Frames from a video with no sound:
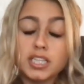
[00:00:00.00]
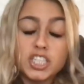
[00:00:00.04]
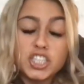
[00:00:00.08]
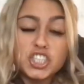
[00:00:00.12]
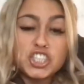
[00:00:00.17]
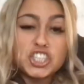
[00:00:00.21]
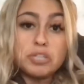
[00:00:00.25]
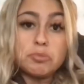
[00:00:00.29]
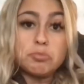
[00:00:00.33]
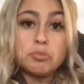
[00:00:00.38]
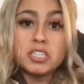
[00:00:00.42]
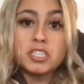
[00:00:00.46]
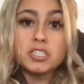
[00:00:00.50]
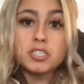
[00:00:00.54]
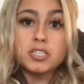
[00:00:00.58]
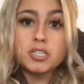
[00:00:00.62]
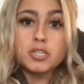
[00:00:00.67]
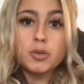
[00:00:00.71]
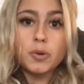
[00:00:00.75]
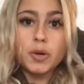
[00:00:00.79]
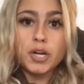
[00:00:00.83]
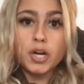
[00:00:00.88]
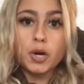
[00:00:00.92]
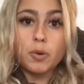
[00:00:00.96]
cheapies,
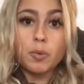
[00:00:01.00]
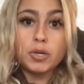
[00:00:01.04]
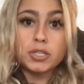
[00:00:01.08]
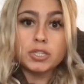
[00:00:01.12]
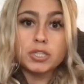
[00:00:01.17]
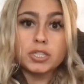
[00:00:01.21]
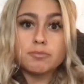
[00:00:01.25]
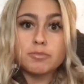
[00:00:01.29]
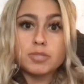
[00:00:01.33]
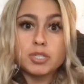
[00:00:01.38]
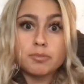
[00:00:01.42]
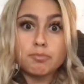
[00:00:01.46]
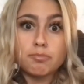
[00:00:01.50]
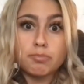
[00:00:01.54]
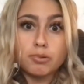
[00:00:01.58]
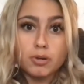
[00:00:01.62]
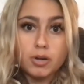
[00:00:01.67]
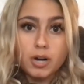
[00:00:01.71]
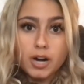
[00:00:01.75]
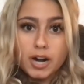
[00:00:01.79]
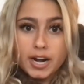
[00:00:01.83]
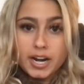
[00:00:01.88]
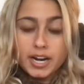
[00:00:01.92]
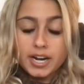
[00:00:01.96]
so I don't want them to
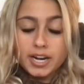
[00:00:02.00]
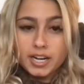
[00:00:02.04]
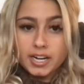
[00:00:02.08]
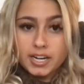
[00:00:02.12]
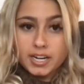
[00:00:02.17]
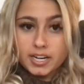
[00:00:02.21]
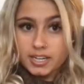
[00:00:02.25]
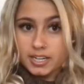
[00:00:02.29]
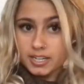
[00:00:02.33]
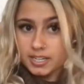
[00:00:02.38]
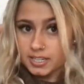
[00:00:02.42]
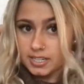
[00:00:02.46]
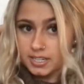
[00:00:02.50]
break.